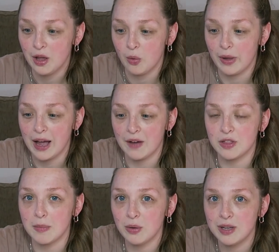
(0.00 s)
We have
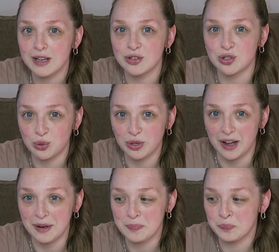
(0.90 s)
the Millionaire's
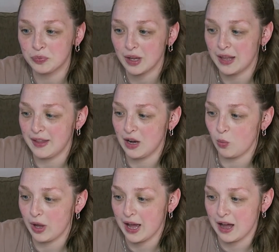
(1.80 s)
donut, and then
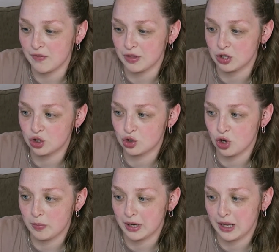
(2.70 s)
we have the
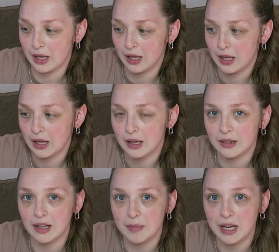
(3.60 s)
strawberry
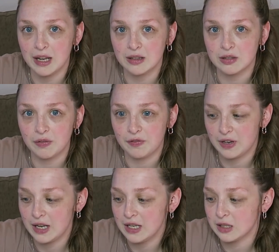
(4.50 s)
lemonade
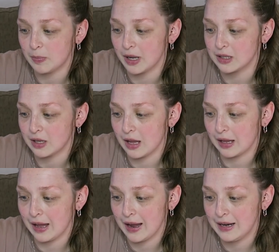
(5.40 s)
freeze, but it's
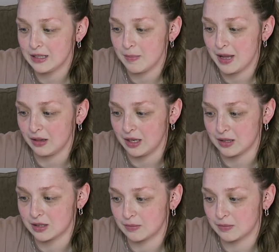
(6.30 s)
kind of melted,